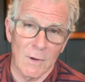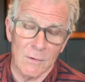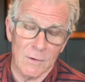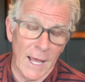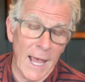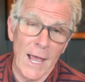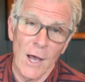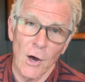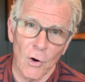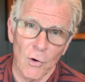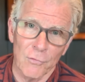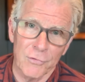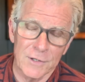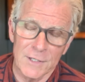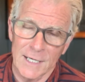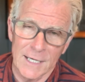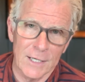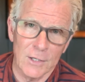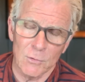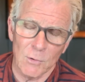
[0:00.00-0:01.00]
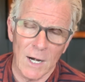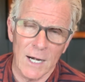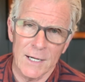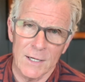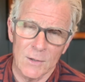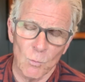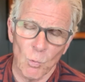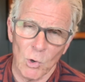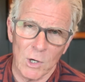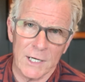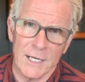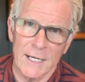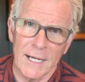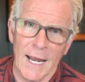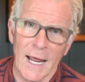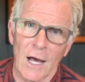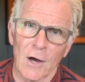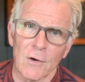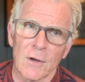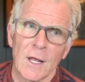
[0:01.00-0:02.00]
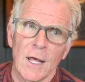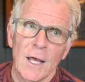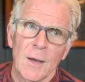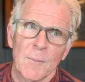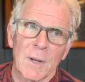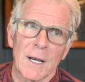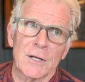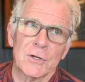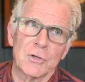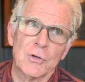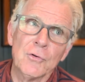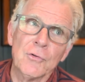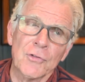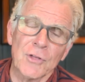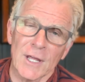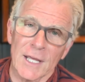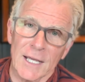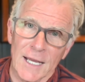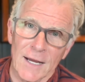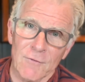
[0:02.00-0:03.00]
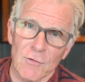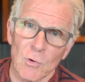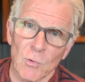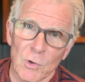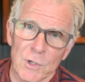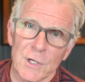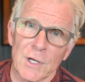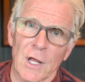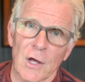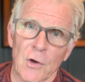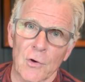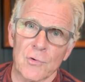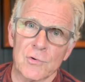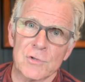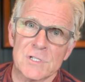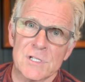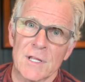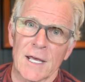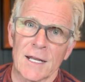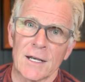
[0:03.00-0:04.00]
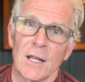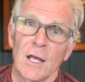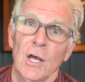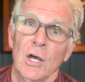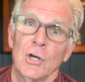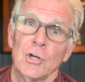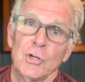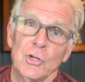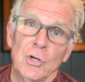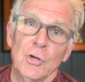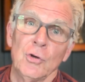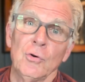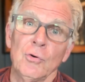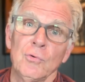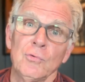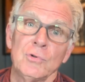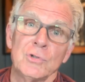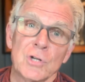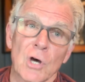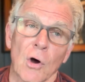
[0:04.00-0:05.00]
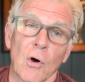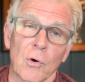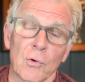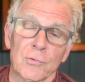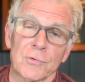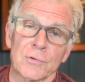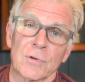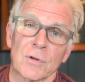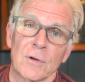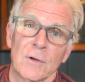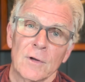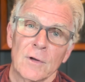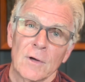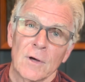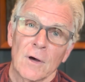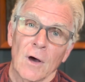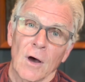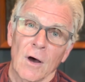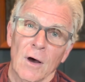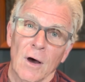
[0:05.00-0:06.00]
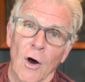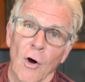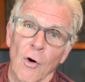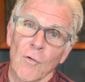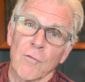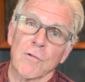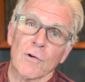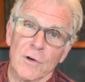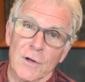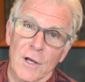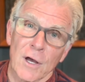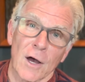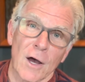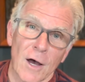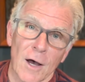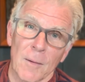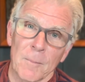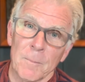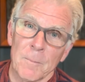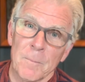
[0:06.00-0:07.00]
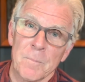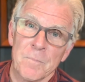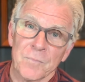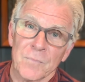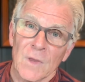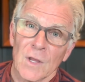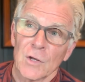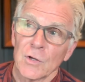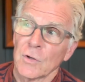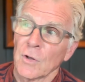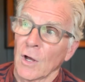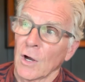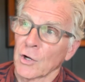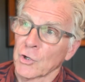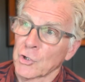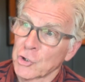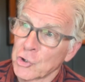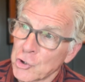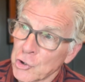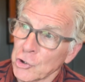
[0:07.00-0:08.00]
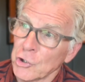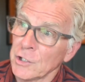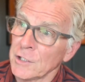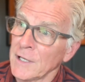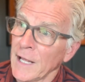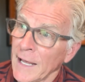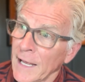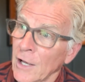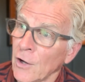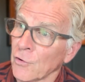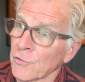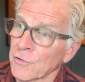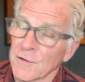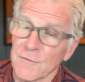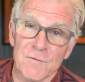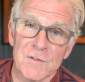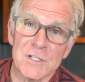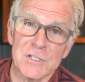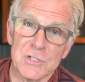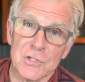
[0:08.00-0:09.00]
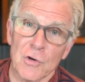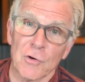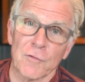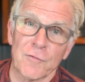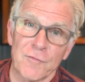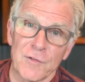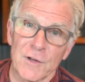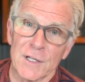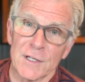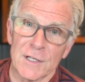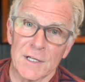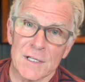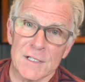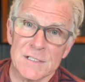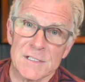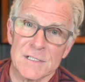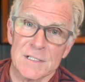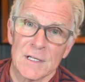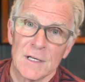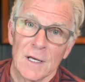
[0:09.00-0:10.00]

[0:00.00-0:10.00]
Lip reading: health and eating right and working out. But I do think everyone knows that you don't overcome good health and physical fitness